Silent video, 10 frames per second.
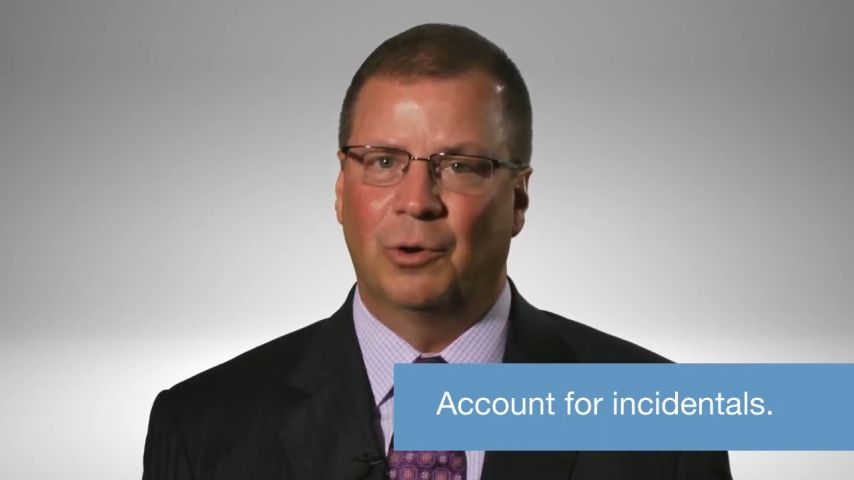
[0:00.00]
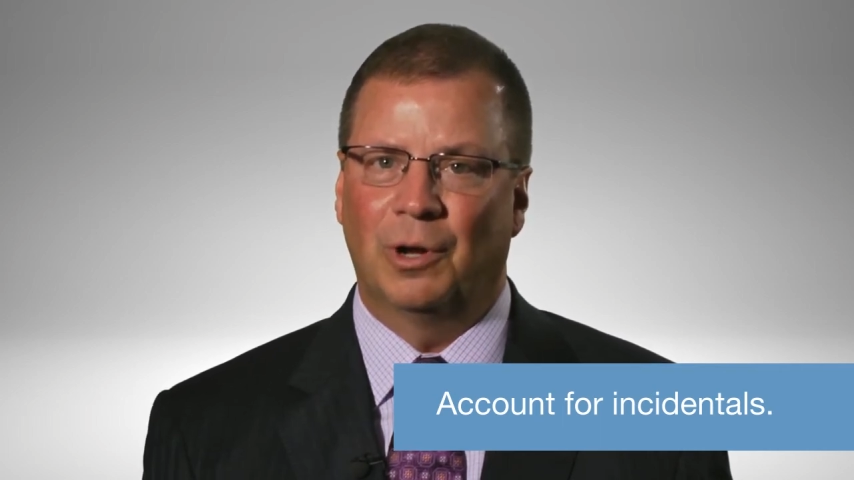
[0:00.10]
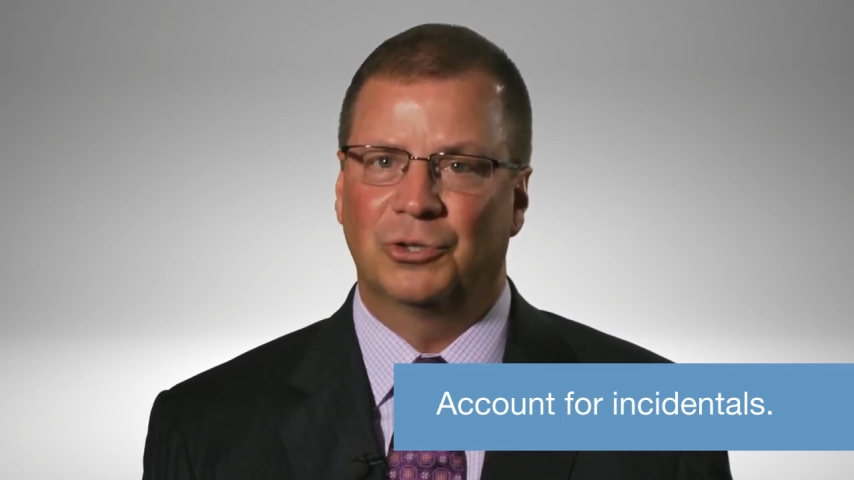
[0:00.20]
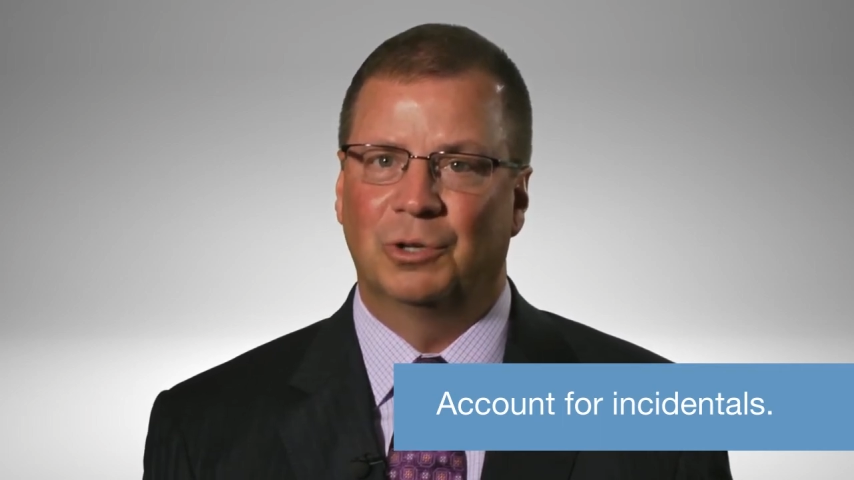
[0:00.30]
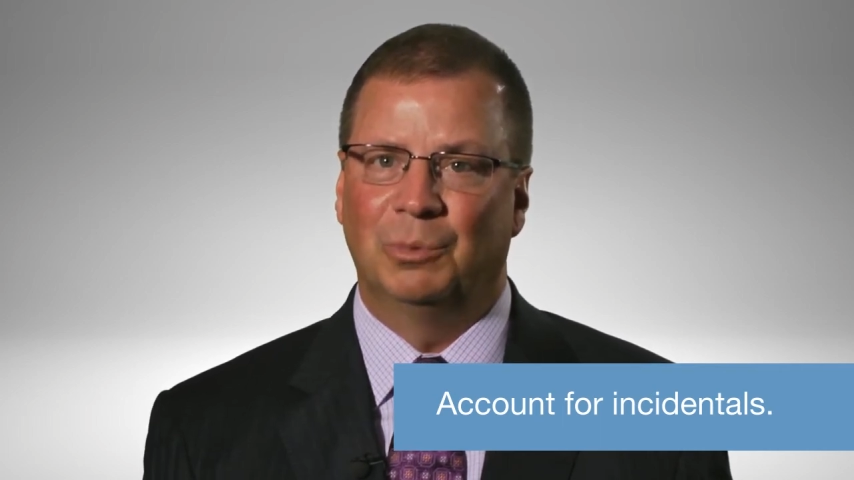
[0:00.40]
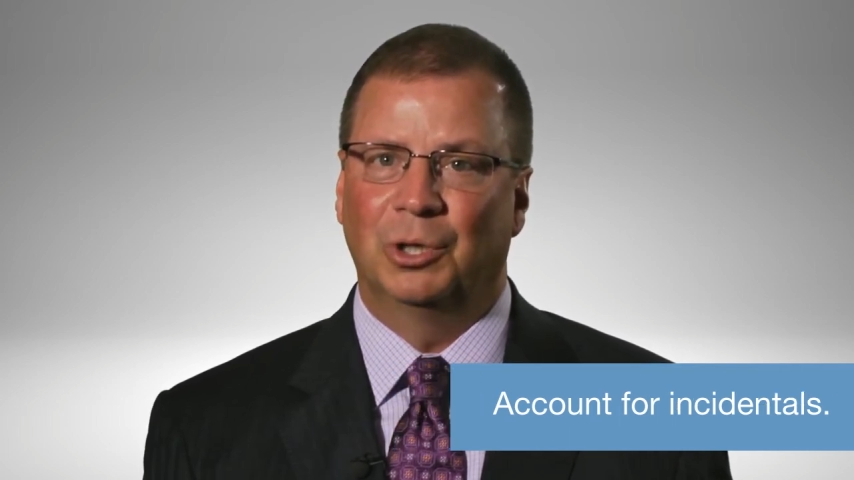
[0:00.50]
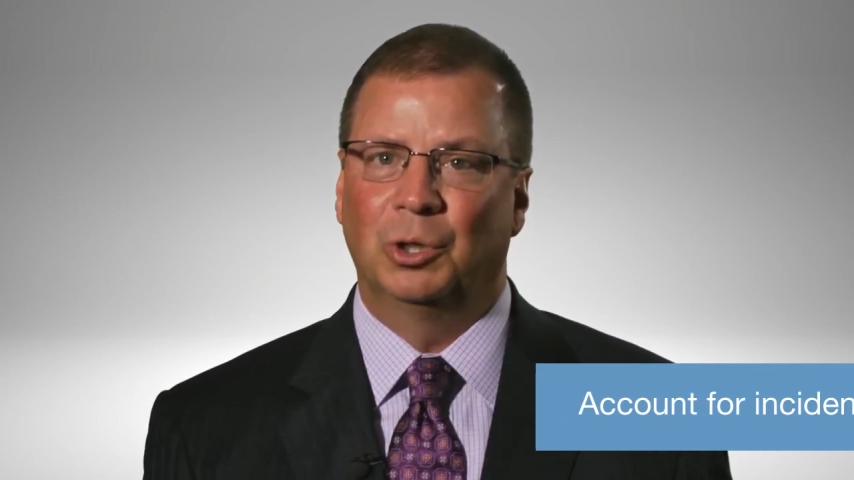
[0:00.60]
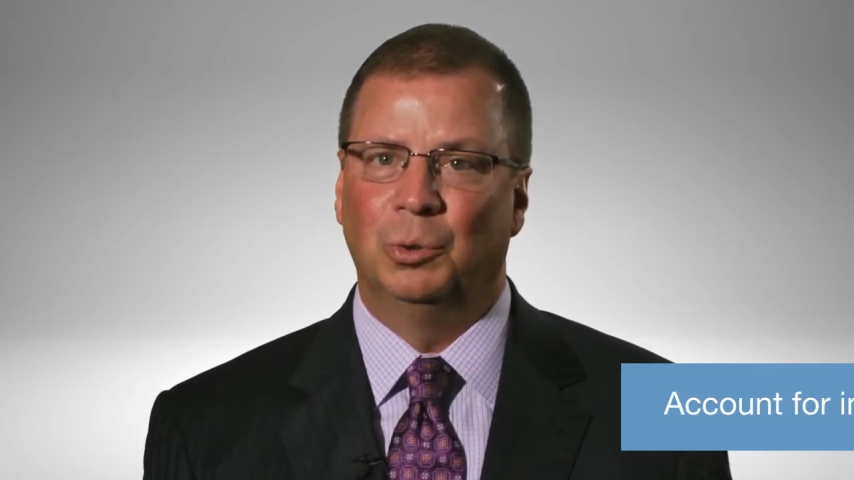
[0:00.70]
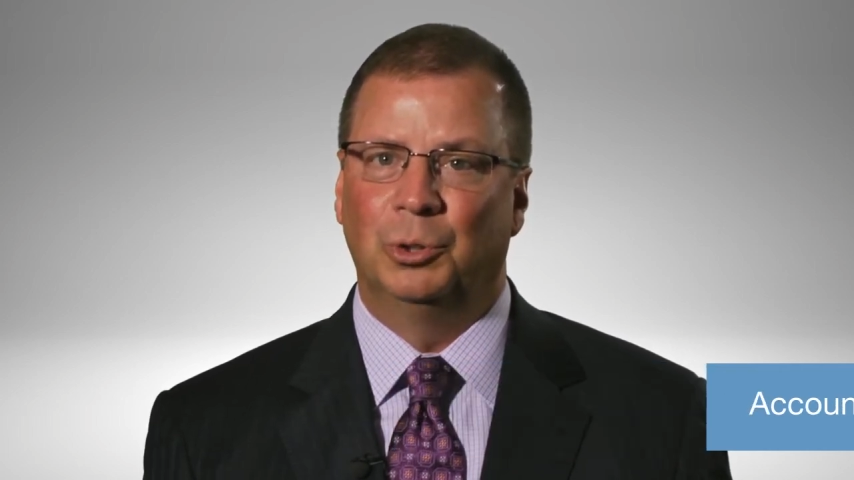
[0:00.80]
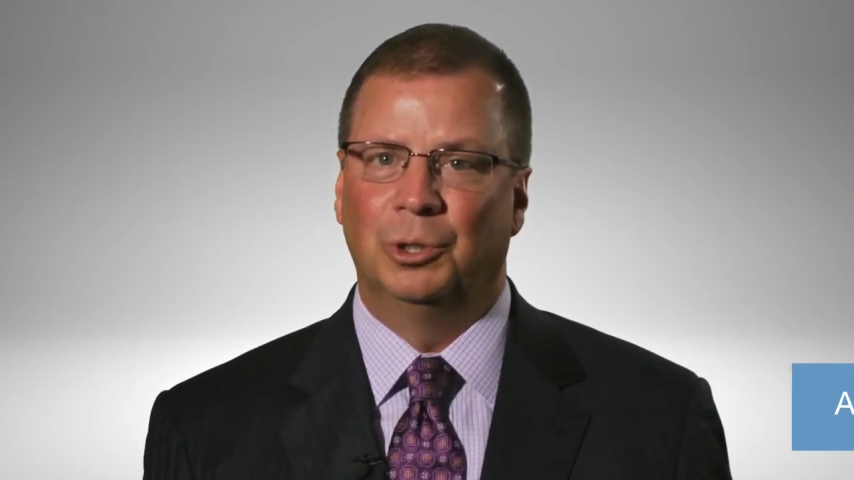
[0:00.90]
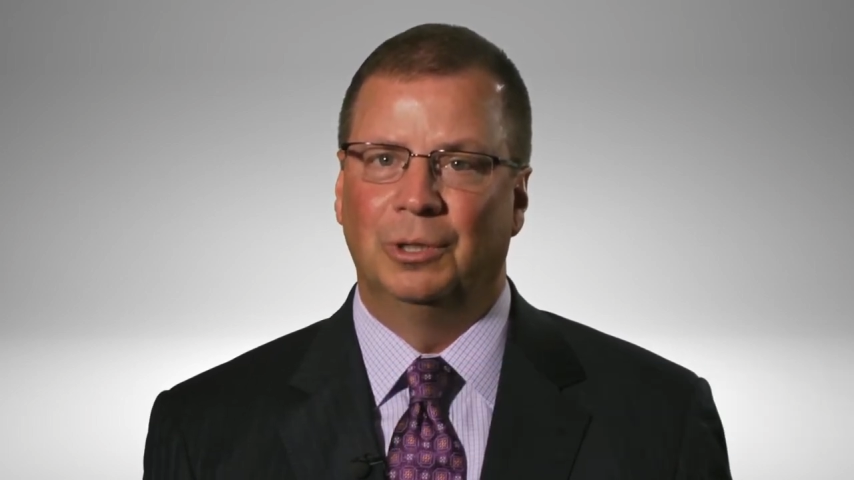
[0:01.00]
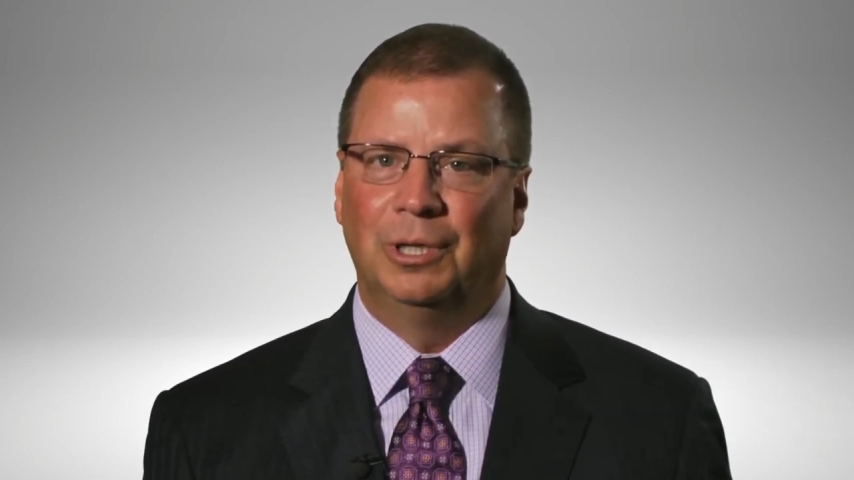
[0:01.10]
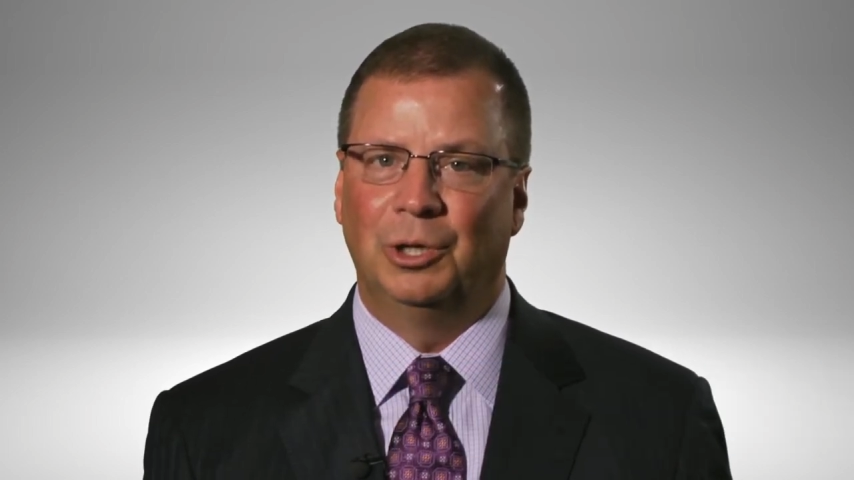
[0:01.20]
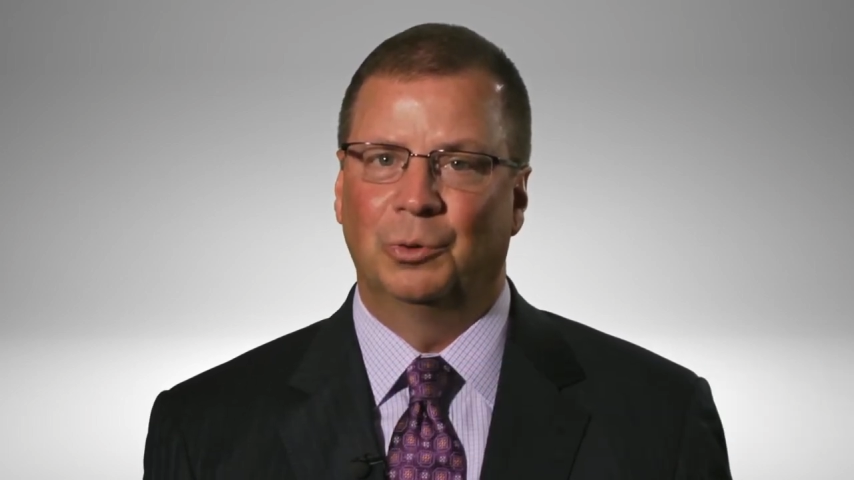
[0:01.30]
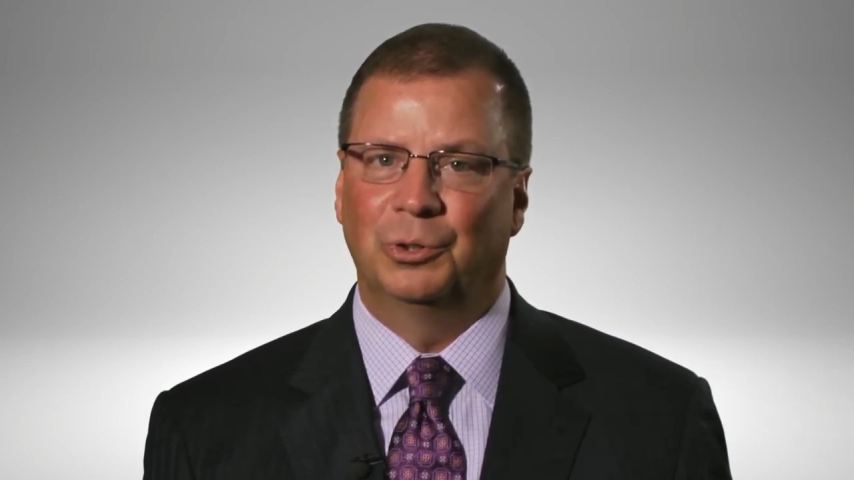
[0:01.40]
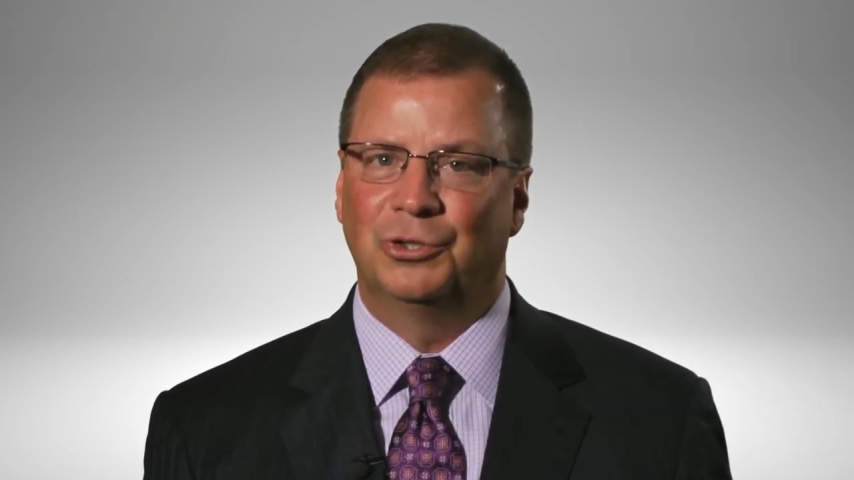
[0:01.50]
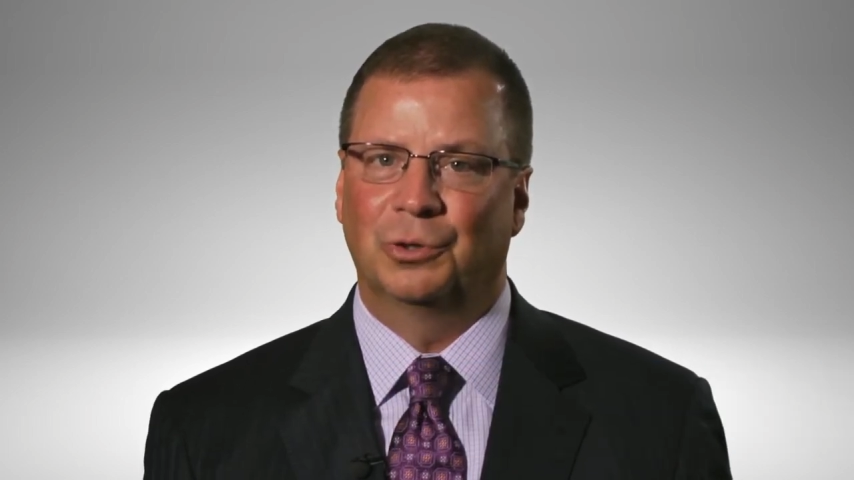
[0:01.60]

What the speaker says: costs can be included in your lease